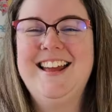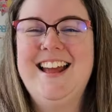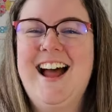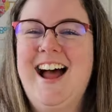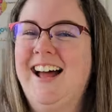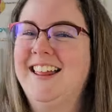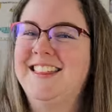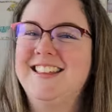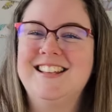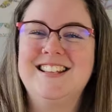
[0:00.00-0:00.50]

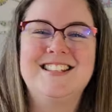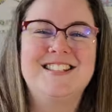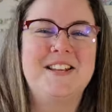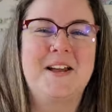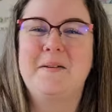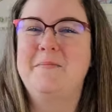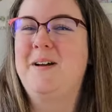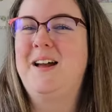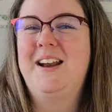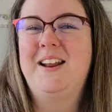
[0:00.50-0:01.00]
I think
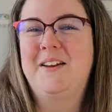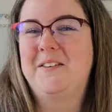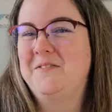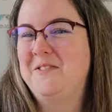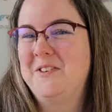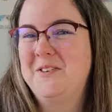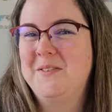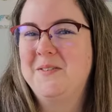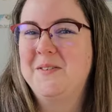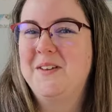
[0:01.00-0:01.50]
so many of
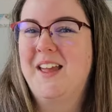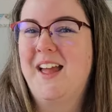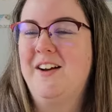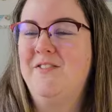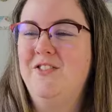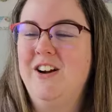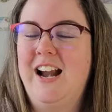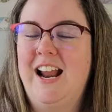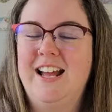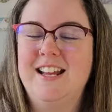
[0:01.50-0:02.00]
you can
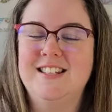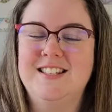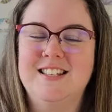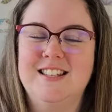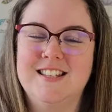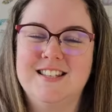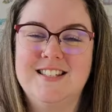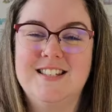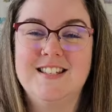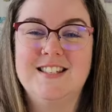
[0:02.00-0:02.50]
relate to
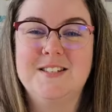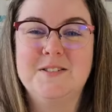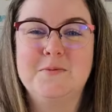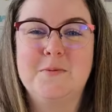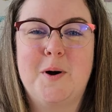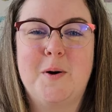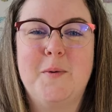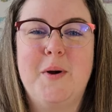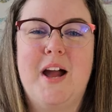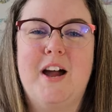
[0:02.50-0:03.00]
this. This is
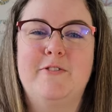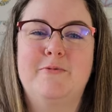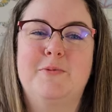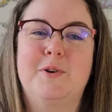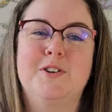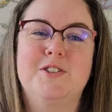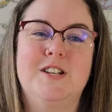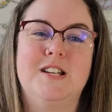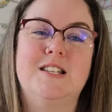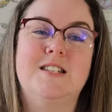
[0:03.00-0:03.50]
why we have
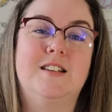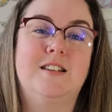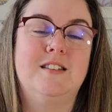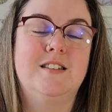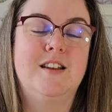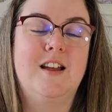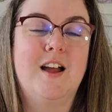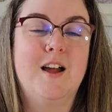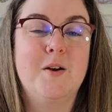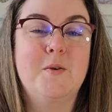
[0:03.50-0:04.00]
projects on the
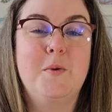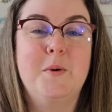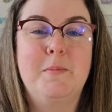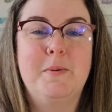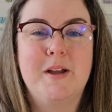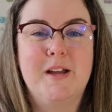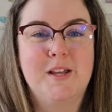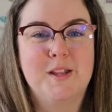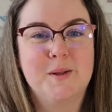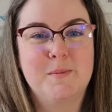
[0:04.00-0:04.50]
go. We
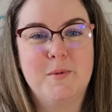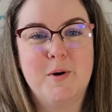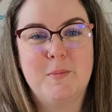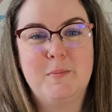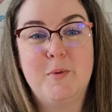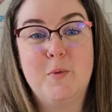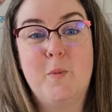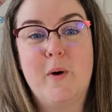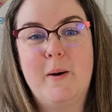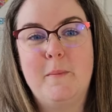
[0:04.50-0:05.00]
pick them
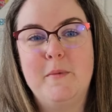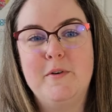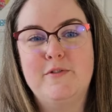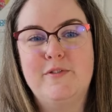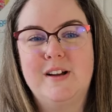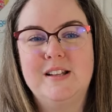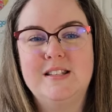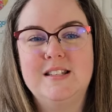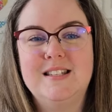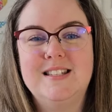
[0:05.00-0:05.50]
up when we
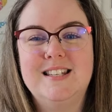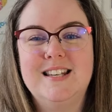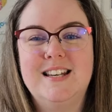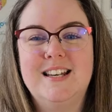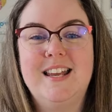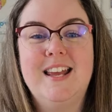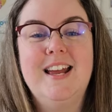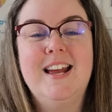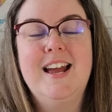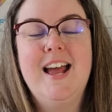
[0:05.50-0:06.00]

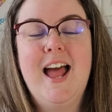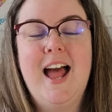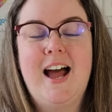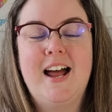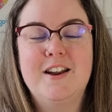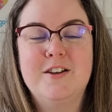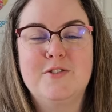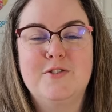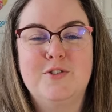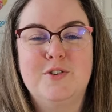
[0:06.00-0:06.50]
fancy,
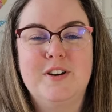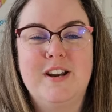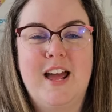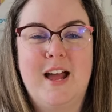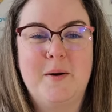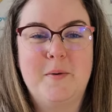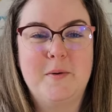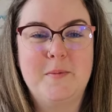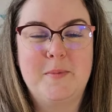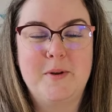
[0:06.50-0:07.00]
and I thought
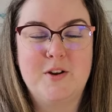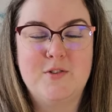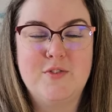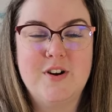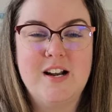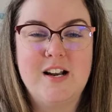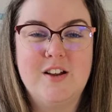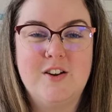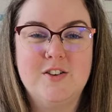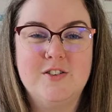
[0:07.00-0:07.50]
now would be a
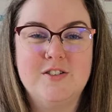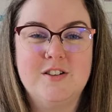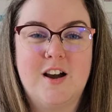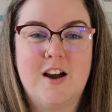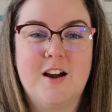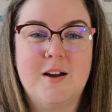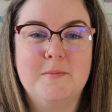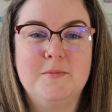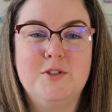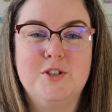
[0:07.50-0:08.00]
really good
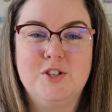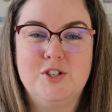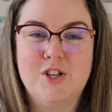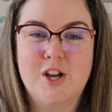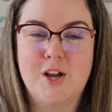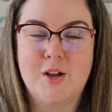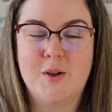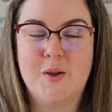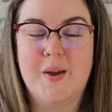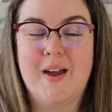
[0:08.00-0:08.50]
time to
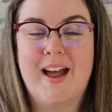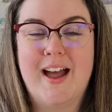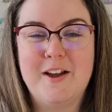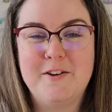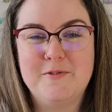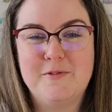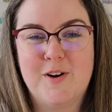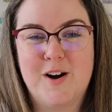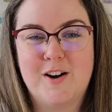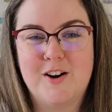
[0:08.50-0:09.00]
show you how
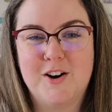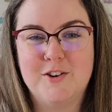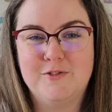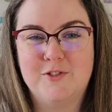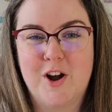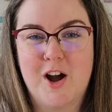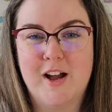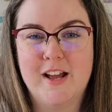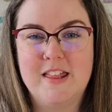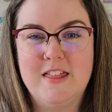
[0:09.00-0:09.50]
far I've
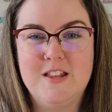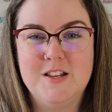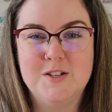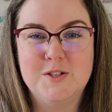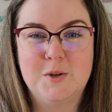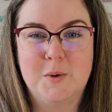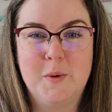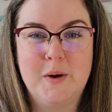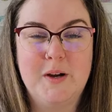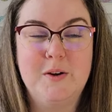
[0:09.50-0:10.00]
got in this
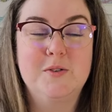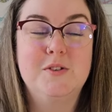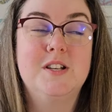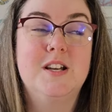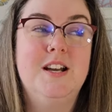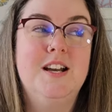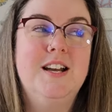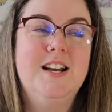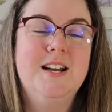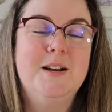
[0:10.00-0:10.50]
quilt.
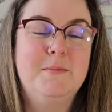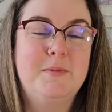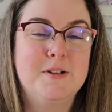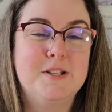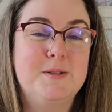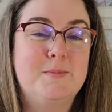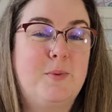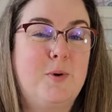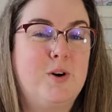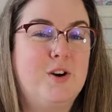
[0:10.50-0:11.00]
But
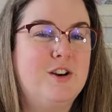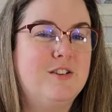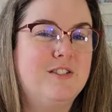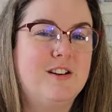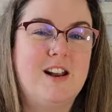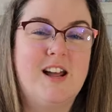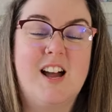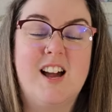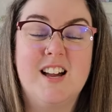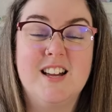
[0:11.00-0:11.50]
spoiler
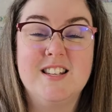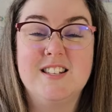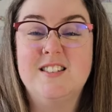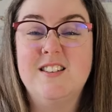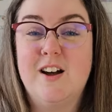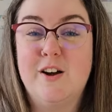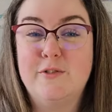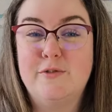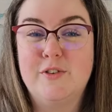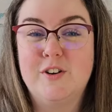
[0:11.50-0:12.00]
alert, it's
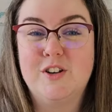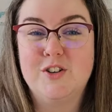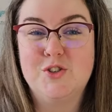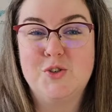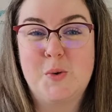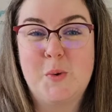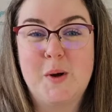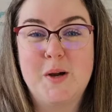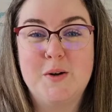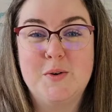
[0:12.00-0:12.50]
not a finished
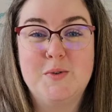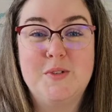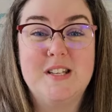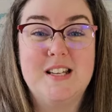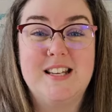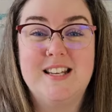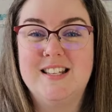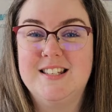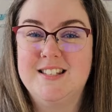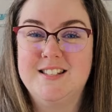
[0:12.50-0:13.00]
quilt.
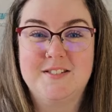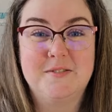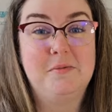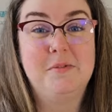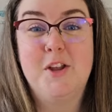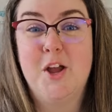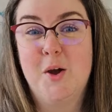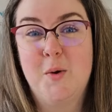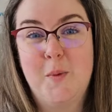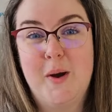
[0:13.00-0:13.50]
It's
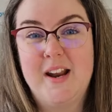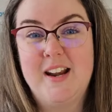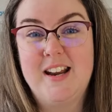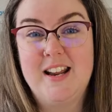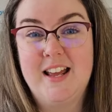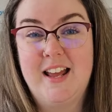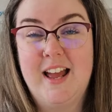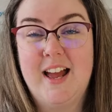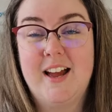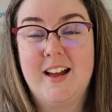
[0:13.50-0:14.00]
nowhere
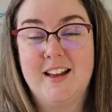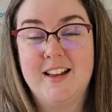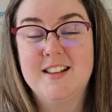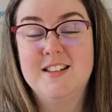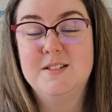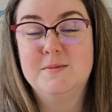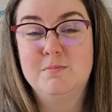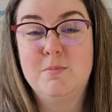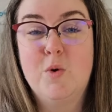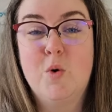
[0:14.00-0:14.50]
near.
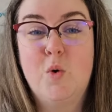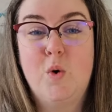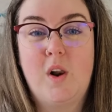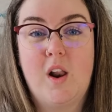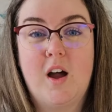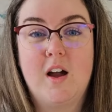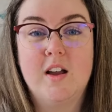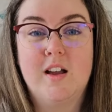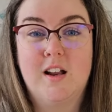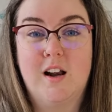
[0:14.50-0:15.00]
It's more
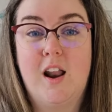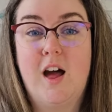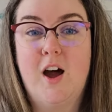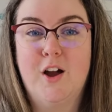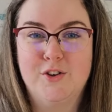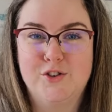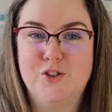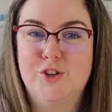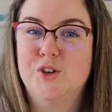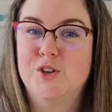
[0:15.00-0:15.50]
like a
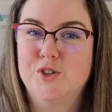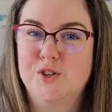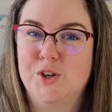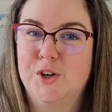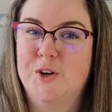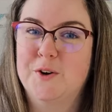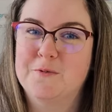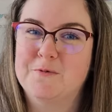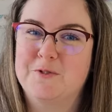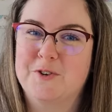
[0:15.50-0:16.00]
large cushion
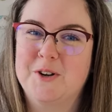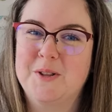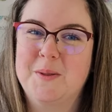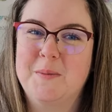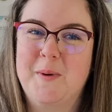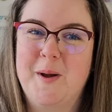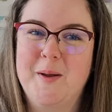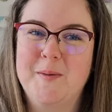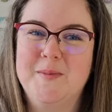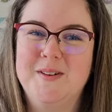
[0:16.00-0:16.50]
cover at the
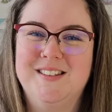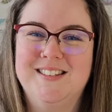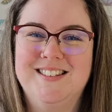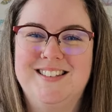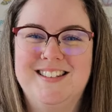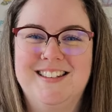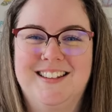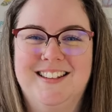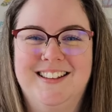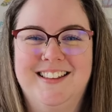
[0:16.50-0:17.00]

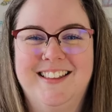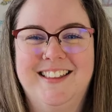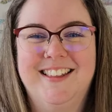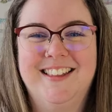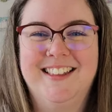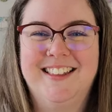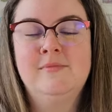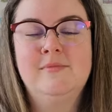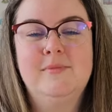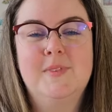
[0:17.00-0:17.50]
moment.
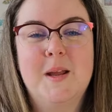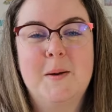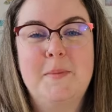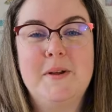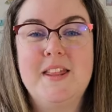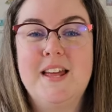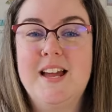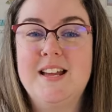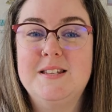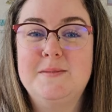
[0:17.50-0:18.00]
But
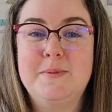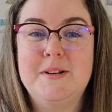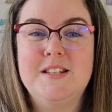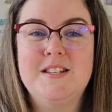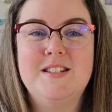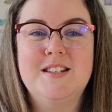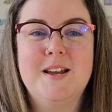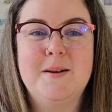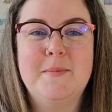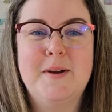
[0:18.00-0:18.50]
there has been
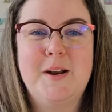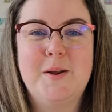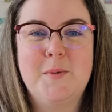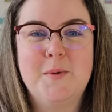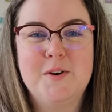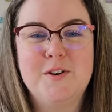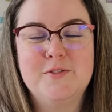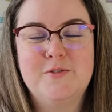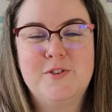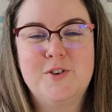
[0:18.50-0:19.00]
so many
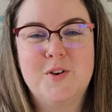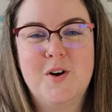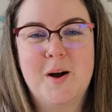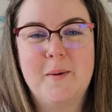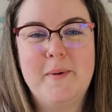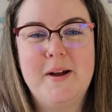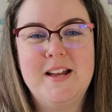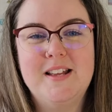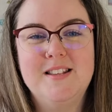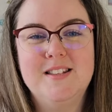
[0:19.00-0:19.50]
wonderful
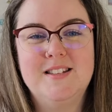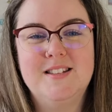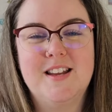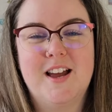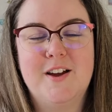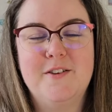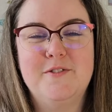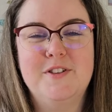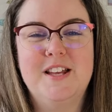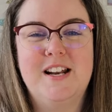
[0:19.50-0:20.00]
comments
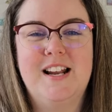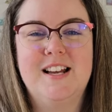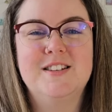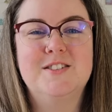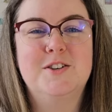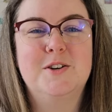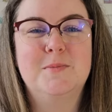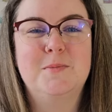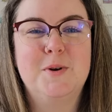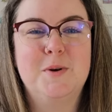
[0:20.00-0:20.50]
over the
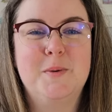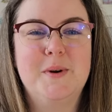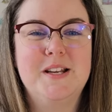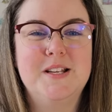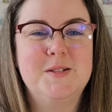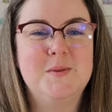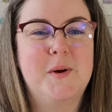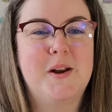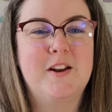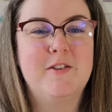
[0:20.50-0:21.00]
last couple of
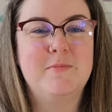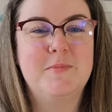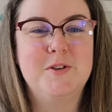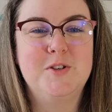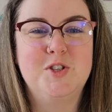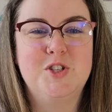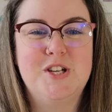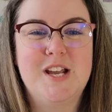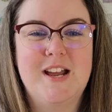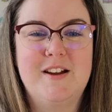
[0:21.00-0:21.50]
weeks when I've been
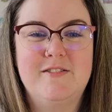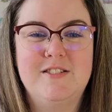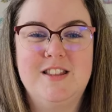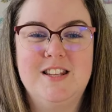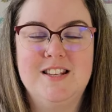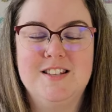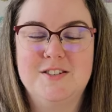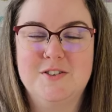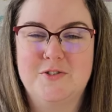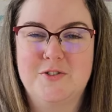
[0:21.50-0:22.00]
sharing
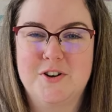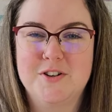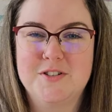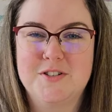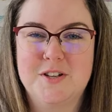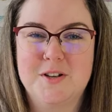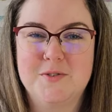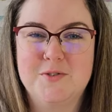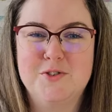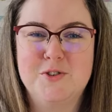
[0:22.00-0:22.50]
this across
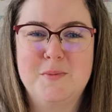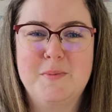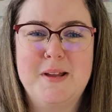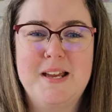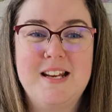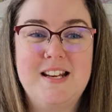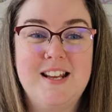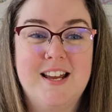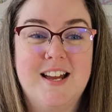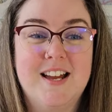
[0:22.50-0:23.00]
social
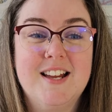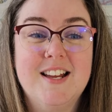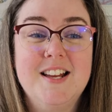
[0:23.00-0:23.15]
media.